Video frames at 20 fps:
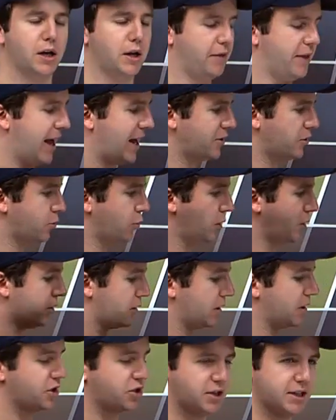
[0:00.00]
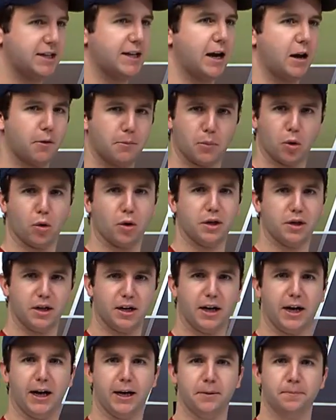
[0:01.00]
that's what you're going to see out of Murray
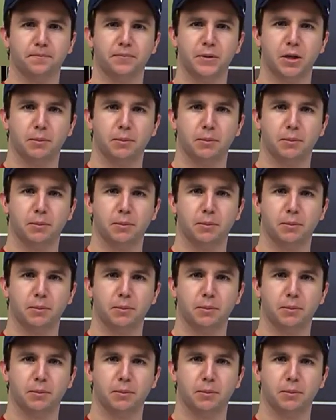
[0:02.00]
tonight.